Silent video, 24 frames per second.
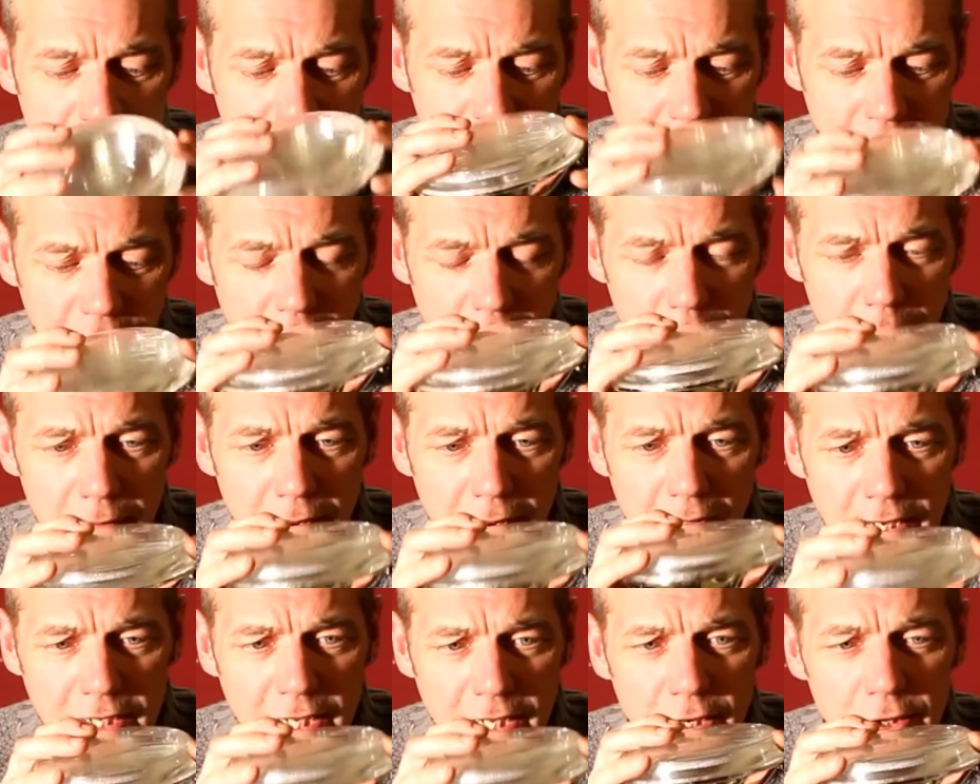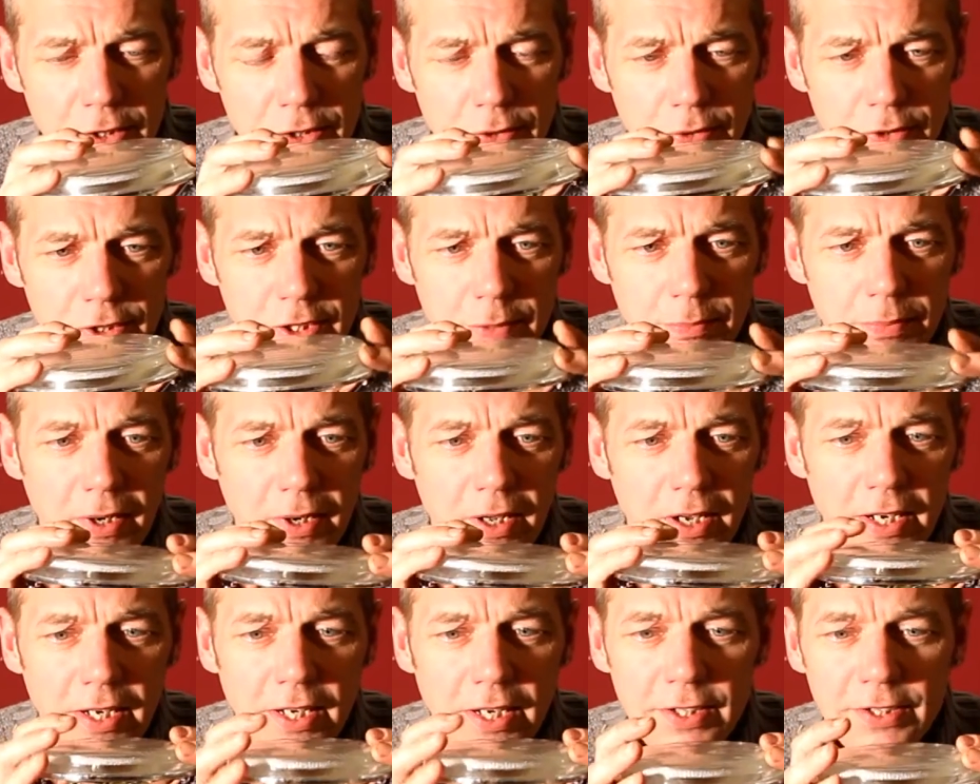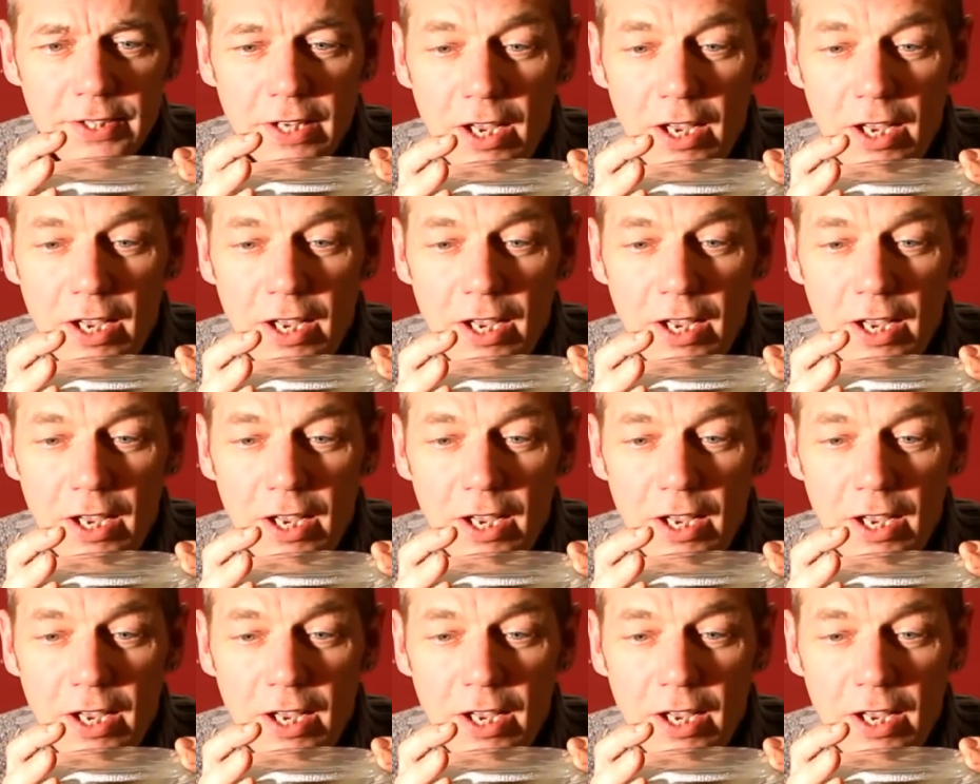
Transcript: from our usual suppliers.